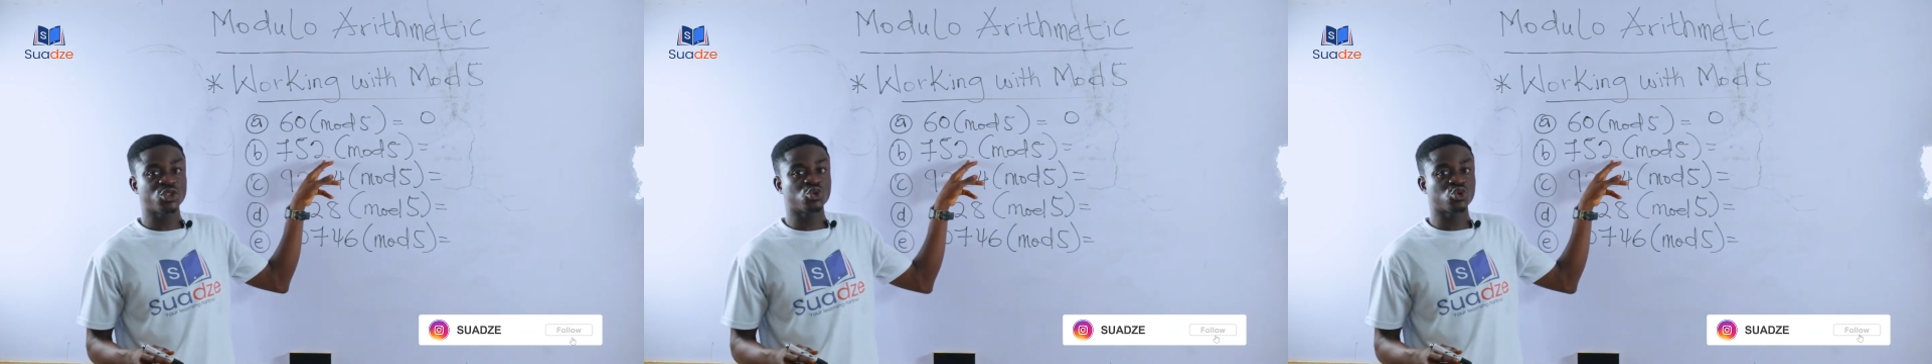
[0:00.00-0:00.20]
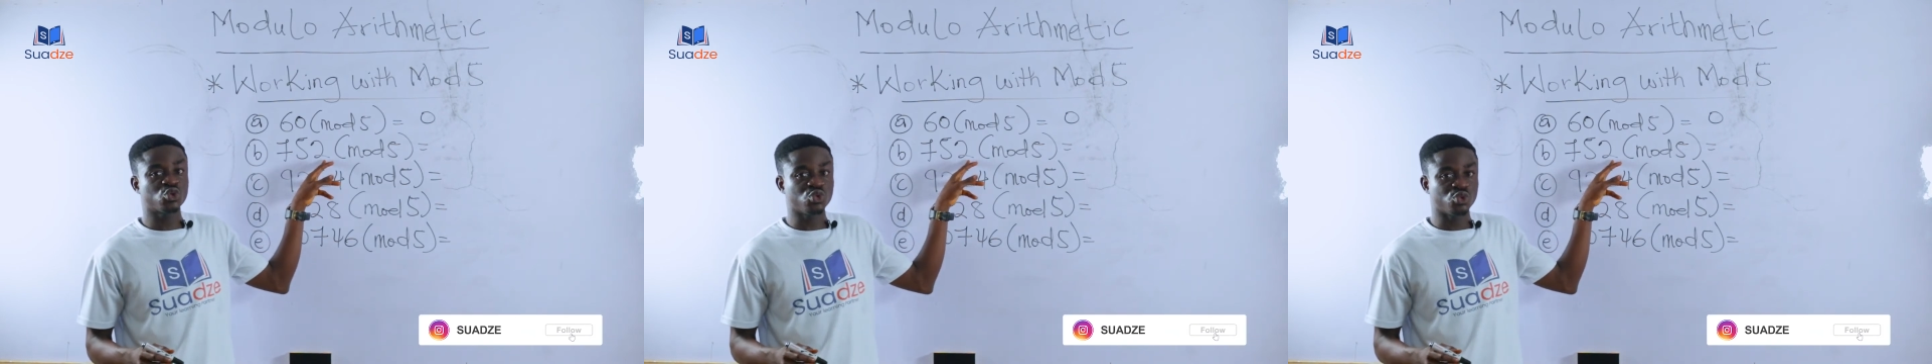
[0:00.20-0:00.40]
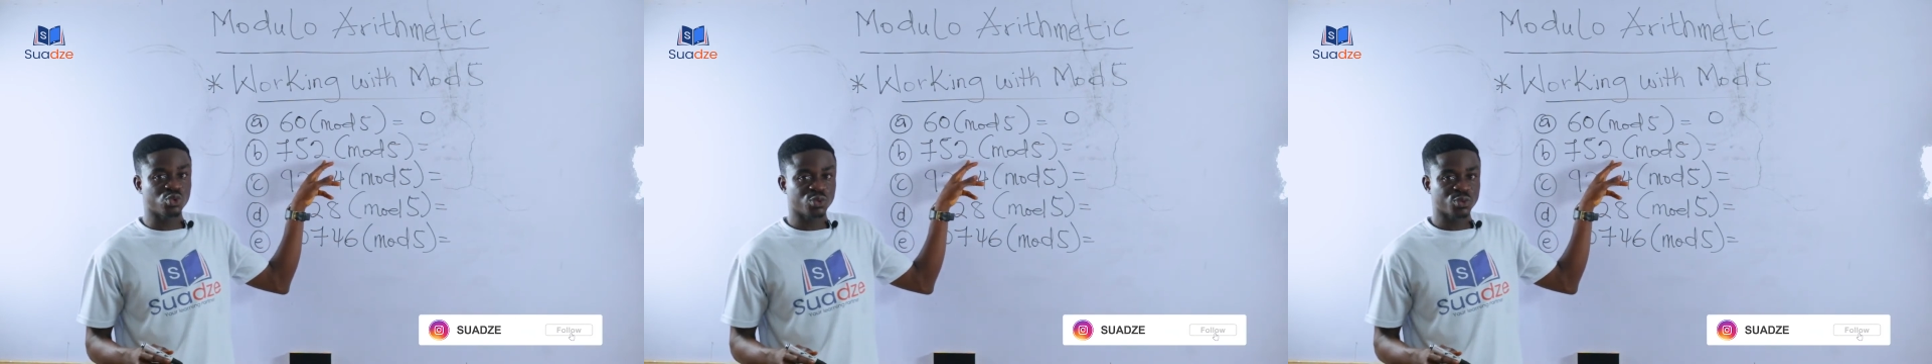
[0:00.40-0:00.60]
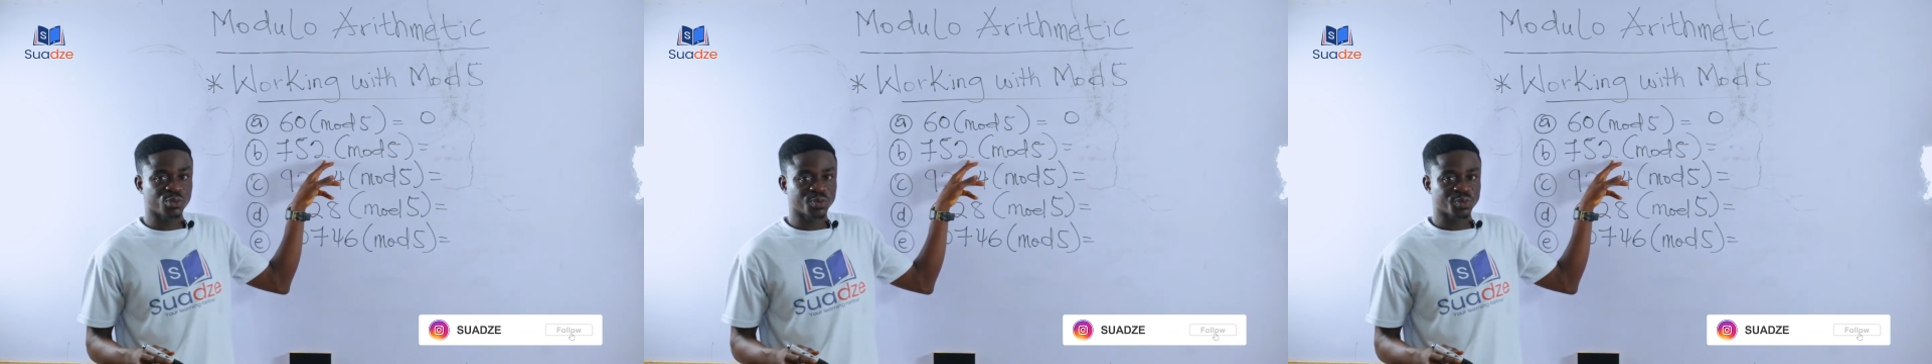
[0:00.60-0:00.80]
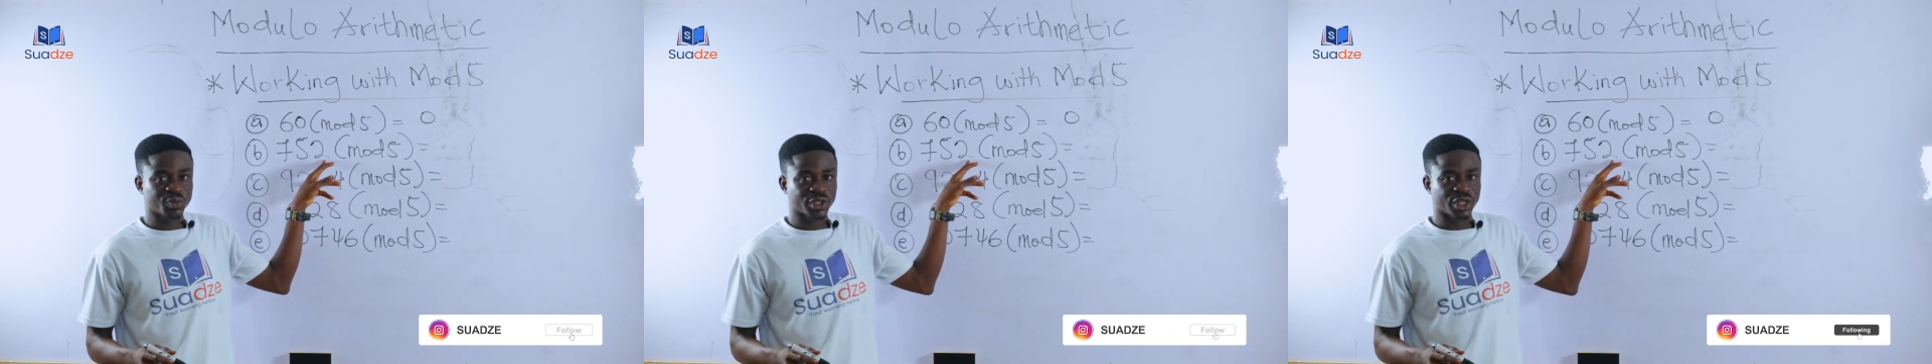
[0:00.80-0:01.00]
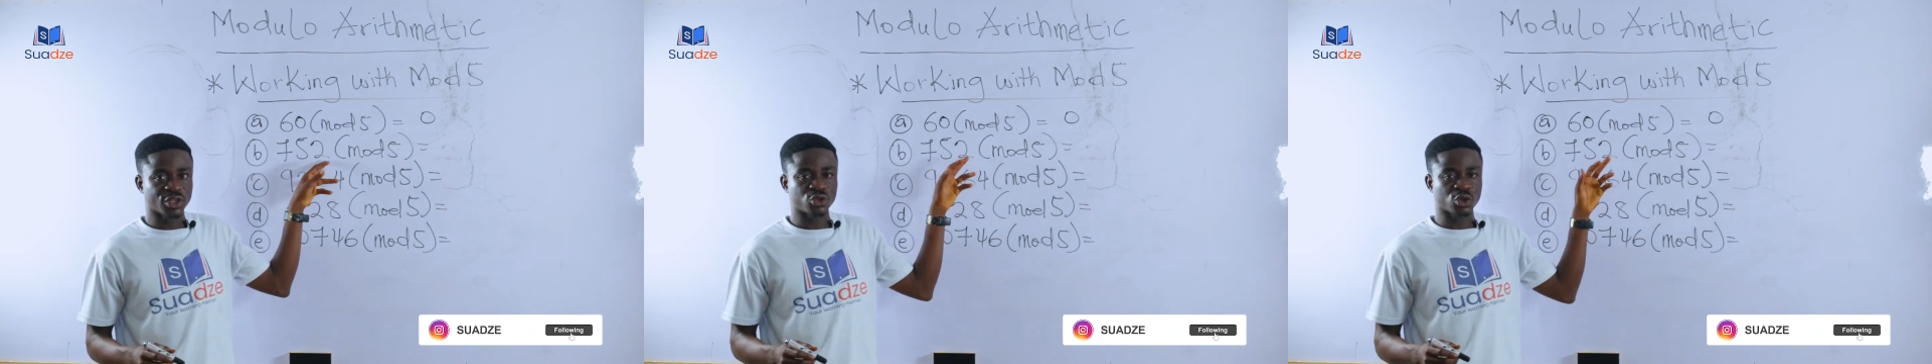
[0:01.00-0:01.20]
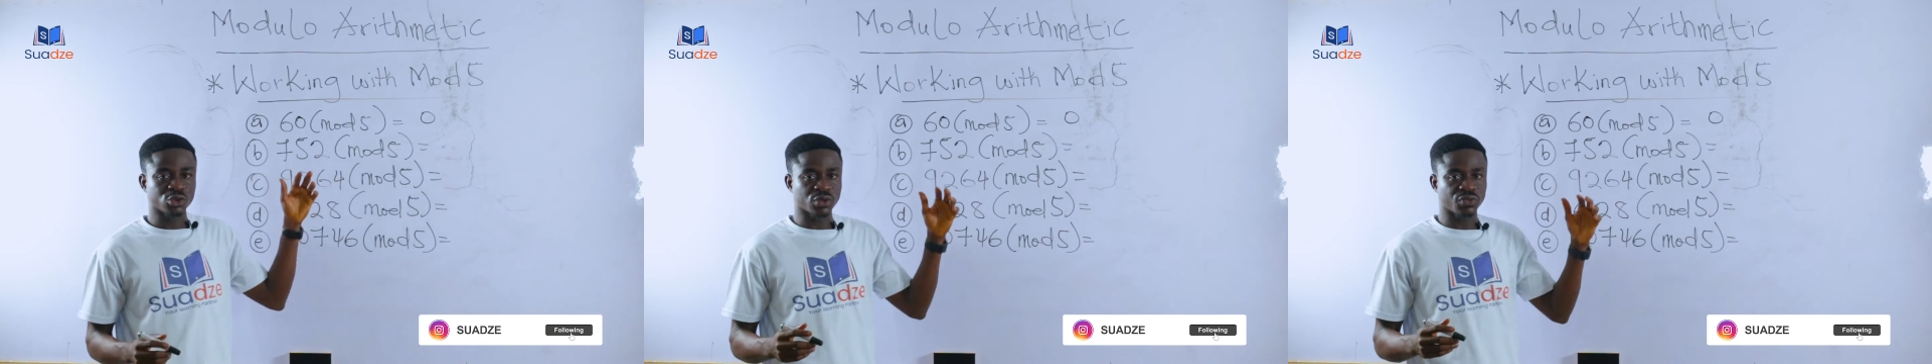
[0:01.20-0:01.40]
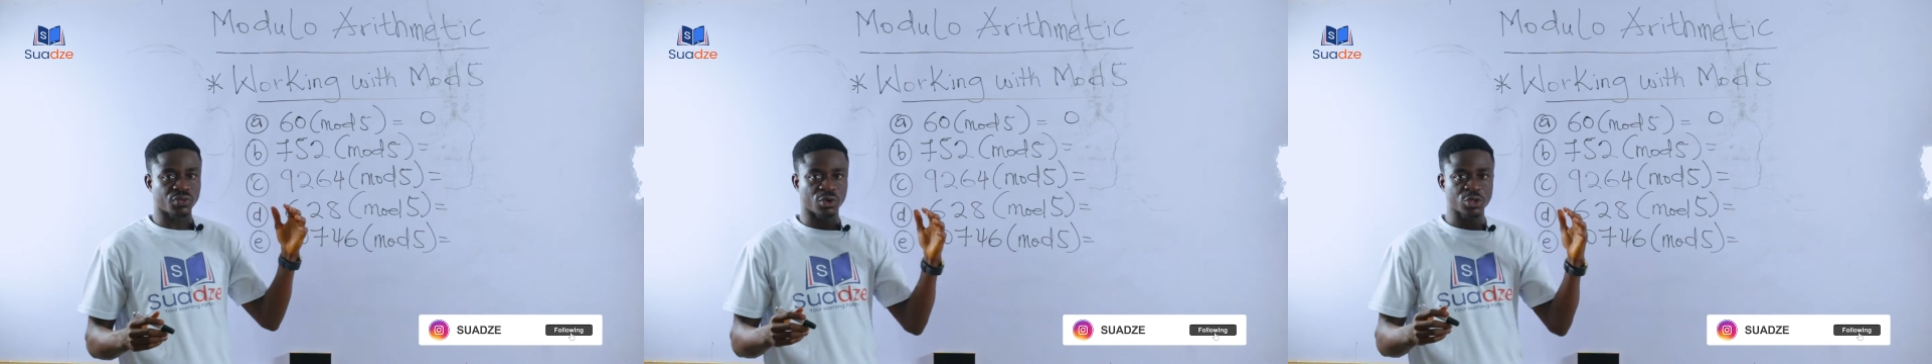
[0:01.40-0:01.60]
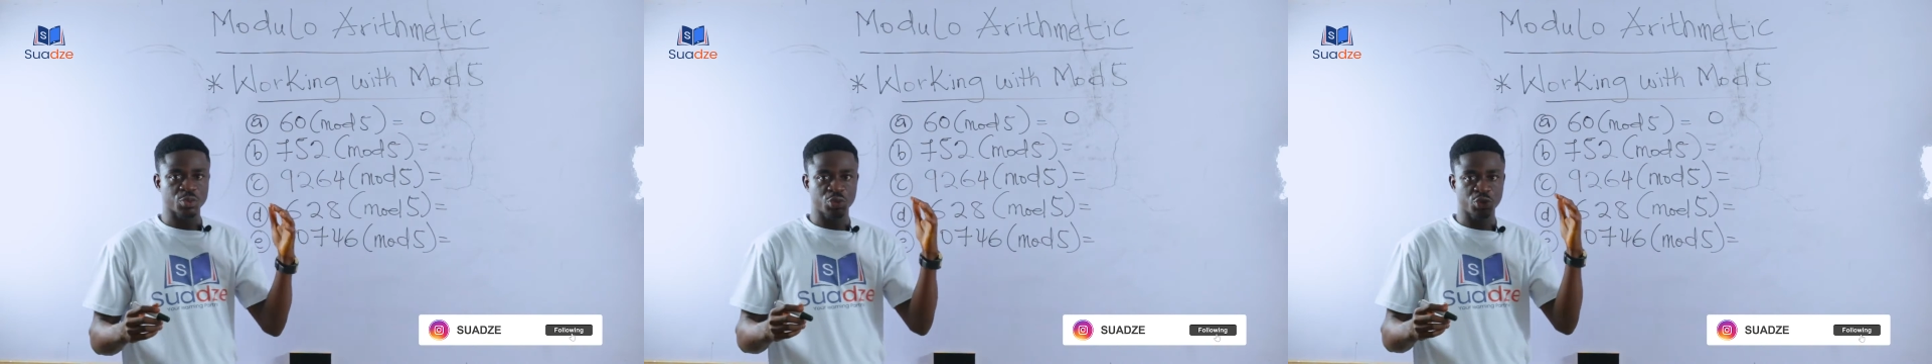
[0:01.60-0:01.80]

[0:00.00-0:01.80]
Is 2. It also falls